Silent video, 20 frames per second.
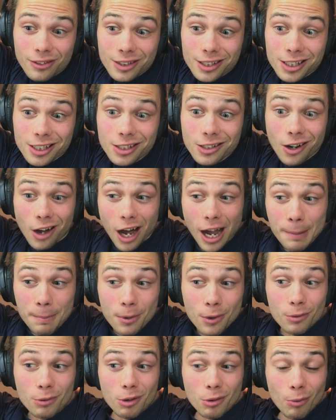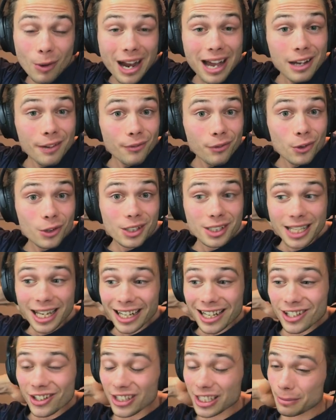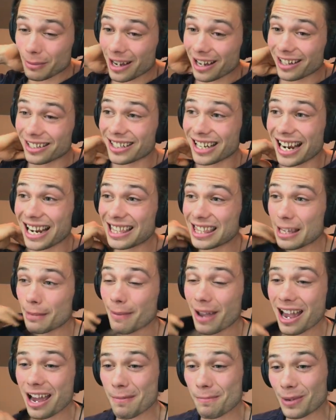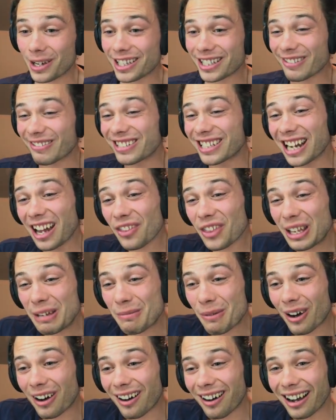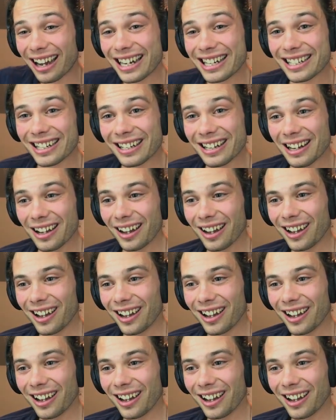the sniper around for a second just to be able to take them out because there was nothing behind it.